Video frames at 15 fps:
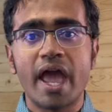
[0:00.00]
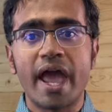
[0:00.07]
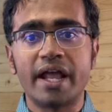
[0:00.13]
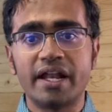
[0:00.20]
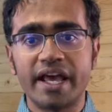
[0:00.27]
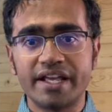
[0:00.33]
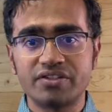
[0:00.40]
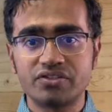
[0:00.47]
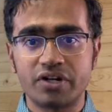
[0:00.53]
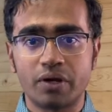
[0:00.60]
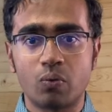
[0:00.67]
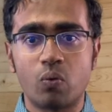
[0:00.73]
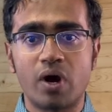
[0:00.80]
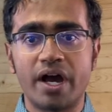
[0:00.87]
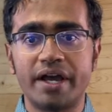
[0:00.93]
and hence
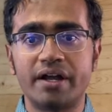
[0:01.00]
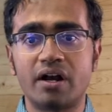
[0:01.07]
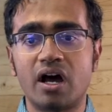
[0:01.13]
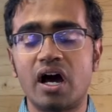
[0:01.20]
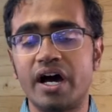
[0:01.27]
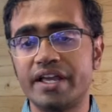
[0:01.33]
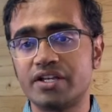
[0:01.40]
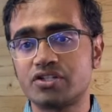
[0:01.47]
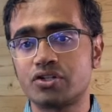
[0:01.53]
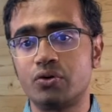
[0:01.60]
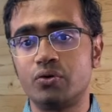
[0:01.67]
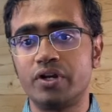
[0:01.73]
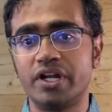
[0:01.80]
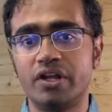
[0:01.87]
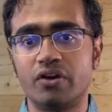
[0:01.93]
require higher
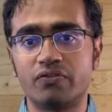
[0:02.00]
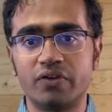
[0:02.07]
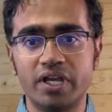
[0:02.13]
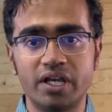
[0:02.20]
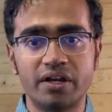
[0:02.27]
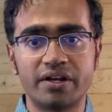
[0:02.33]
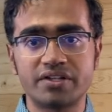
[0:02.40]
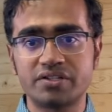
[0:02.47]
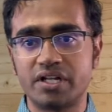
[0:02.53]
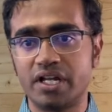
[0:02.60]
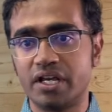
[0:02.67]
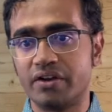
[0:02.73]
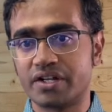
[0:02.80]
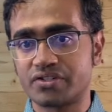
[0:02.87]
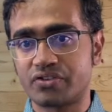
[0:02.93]
scrutiny of ingress and
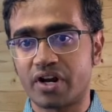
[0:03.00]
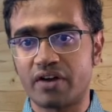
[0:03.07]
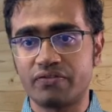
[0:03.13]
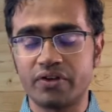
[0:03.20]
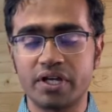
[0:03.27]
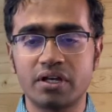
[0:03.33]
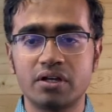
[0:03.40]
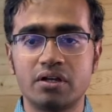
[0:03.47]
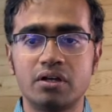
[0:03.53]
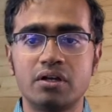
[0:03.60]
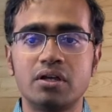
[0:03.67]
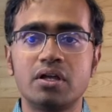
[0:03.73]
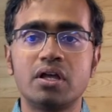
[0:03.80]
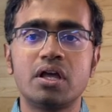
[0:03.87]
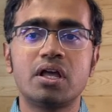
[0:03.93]
egress traffic.
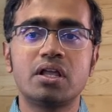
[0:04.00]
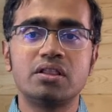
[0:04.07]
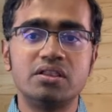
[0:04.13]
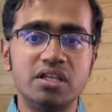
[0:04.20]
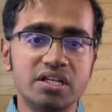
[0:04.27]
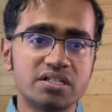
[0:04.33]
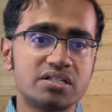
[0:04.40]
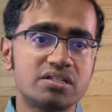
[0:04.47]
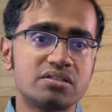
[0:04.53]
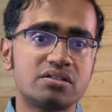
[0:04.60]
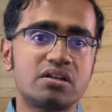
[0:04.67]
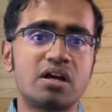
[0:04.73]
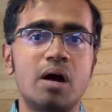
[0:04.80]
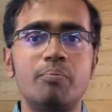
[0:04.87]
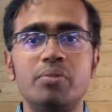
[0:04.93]
This,
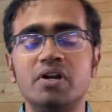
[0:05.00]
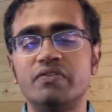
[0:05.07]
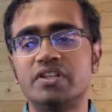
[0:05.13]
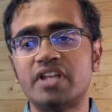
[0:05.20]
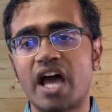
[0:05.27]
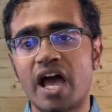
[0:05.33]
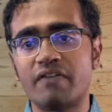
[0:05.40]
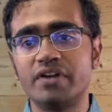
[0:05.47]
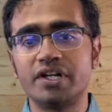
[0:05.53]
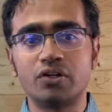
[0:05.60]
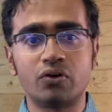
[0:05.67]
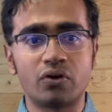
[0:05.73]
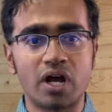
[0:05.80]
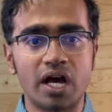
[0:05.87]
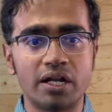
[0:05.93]
coupled with having
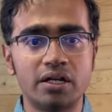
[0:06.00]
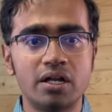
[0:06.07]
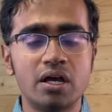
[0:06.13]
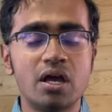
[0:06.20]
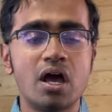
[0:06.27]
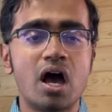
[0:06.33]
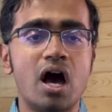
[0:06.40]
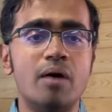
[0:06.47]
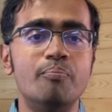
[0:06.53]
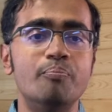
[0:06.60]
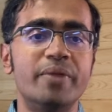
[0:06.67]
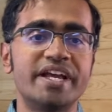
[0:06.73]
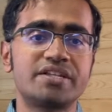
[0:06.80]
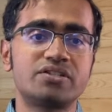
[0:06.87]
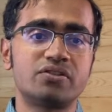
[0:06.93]
to run a
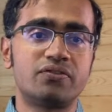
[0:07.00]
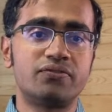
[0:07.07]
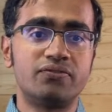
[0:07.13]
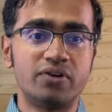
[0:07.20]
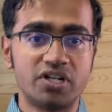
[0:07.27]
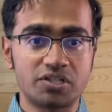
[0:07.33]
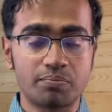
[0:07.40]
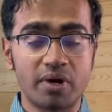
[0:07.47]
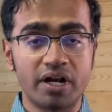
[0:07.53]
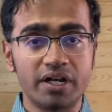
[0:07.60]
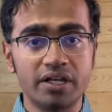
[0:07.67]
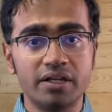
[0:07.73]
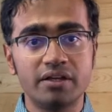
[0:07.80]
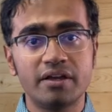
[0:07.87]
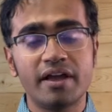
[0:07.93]
mix of first
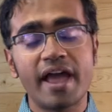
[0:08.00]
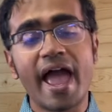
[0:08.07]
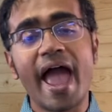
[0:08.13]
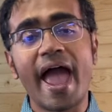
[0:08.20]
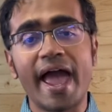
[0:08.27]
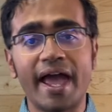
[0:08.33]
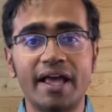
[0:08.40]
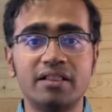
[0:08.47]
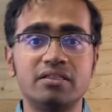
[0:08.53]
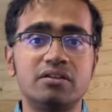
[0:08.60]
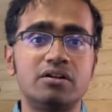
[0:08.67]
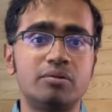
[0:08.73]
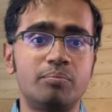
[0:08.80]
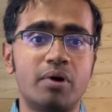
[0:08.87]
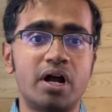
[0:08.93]
party and
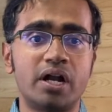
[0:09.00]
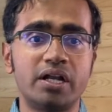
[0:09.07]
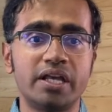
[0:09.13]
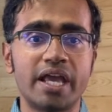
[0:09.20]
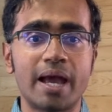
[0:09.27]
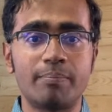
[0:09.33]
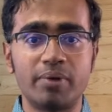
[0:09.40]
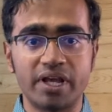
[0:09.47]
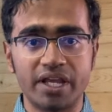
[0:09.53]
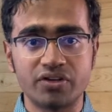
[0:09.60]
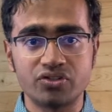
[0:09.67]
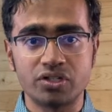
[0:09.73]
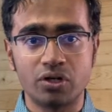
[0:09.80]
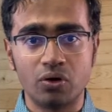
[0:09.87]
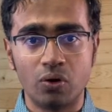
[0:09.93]
third party
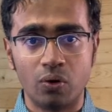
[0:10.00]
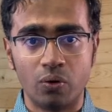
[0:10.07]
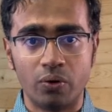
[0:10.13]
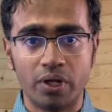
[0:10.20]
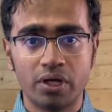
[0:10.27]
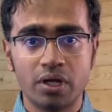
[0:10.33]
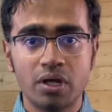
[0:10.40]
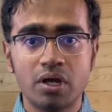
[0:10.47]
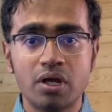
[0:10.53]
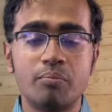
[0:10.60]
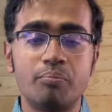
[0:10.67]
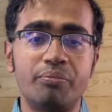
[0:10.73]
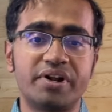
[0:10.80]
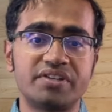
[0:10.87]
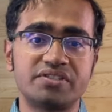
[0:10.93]
application code,
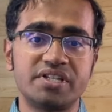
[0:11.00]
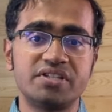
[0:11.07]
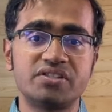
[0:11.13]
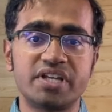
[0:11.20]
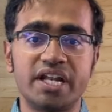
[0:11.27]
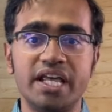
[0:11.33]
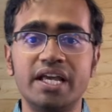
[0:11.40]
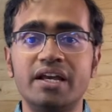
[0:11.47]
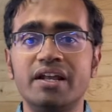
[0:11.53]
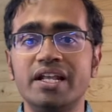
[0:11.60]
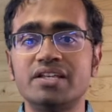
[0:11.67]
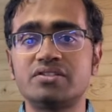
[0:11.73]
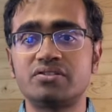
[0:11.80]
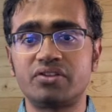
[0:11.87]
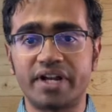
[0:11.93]
presents an
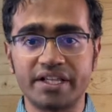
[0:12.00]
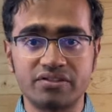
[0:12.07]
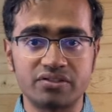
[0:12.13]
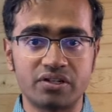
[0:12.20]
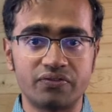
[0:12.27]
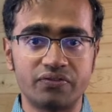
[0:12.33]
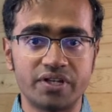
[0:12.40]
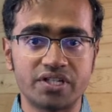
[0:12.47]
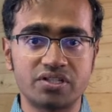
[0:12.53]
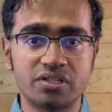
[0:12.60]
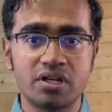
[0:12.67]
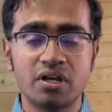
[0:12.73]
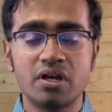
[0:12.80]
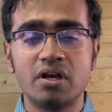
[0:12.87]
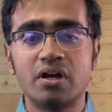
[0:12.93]
increased threat
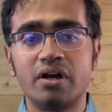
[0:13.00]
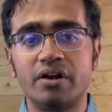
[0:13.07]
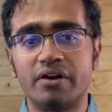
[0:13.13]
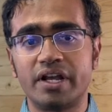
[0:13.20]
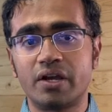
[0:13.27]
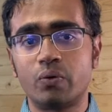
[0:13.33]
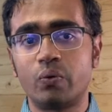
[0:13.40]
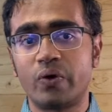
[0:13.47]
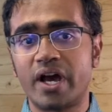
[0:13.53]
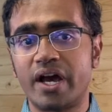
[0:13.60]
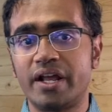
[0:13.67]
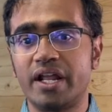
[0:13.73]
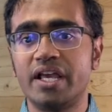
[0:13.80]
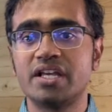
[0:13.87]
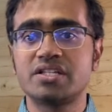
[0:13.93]
surface
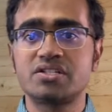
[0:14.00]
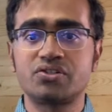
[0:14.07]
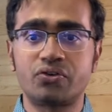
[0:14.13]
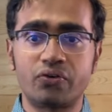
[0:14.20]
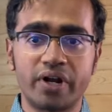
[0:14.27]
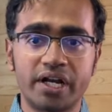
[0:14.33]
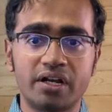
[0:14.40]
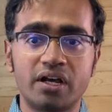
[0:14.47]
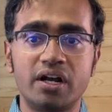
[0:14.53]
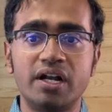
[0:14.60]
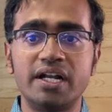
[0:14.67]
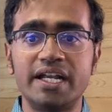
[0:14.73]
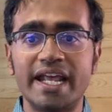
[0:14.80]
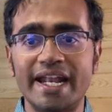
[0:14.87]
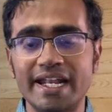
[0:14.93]
requiring strict
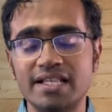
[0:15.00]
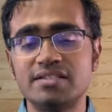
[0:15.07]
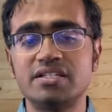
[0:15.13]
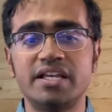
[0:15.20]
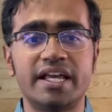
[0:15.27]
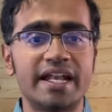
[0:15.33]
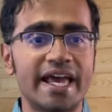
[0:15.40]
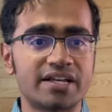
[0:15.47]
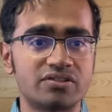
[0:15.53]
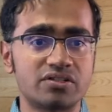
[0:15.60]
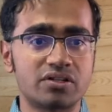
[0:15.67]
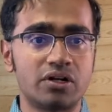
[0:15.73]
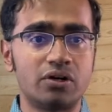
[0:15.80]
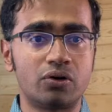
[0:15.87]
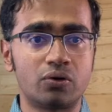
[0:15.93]
tenancy and access
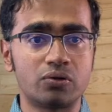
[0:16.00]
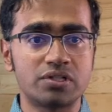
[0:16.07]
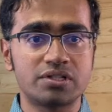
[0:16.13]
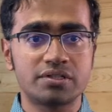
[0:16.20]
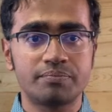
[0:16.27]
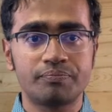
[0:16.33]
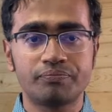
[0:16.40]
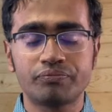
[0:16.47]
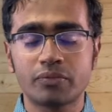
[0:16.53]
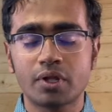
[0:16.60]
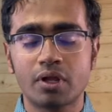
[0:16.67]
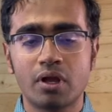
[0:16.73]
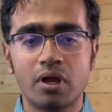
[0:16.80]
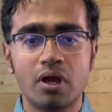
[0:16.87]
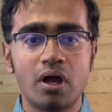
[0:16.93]
controls.
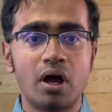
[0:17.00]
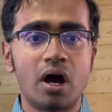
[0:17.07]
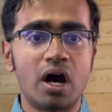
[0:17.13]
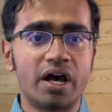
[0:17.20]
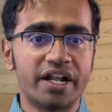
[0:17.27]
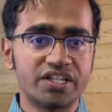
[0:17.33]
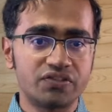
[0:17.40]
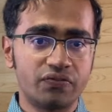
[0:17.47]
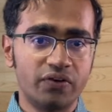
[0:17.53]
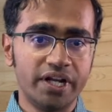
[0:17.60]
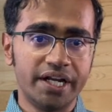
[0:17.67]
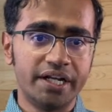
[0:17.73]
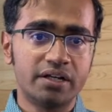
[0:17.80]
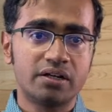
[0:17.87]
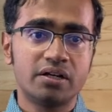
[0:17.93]
Our edge
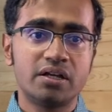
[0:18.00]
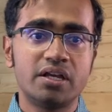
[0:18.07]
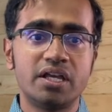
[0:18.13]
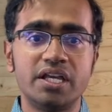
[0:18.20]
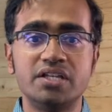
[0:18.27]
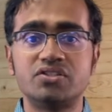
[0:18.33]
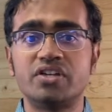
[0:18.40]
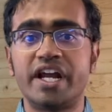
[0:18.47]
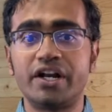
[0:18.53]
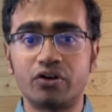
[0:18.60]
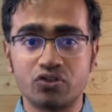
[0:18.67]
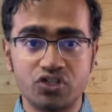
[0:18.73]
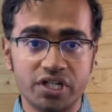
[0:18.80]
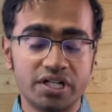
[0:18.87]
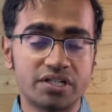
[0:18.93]
fleet is
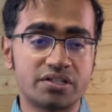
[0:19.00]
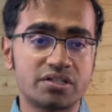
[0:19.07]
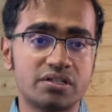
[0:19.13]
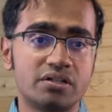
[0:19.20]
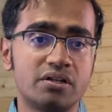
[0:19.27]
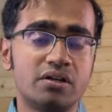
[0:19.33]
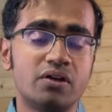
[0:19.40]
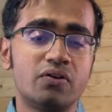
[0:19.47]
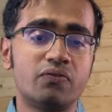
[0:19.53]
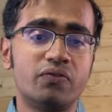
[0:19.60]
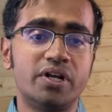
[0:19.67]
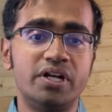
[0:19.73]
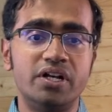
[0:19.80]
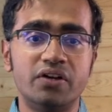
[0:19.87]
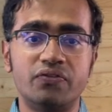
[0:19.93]
heterogeneous
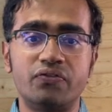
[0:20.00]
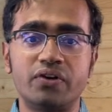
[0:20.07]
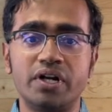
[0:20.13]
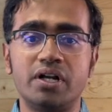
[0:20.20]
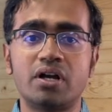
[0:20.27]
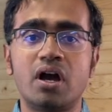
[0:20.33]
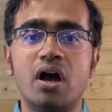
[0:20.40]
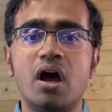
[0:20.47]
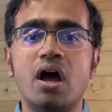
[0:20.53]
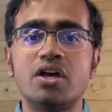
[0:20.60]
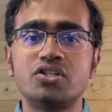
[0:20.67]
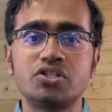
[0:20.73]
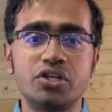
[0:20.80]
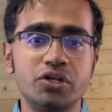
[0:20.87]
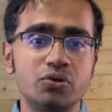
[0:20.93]
with different
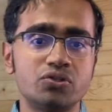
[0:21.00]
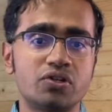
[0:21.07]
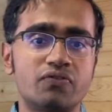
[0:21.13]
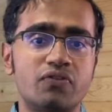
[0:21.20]
SKUs